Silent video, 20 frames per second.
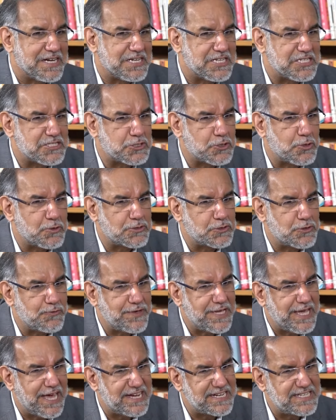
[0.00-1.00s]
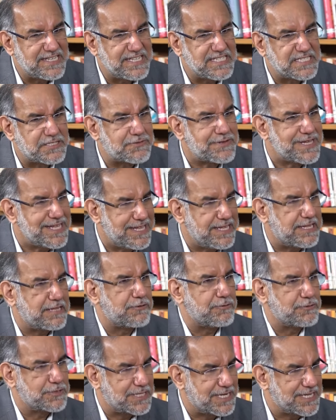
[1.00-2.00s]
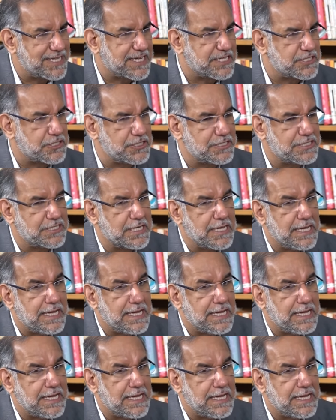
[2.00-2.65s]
So we had these really close connections.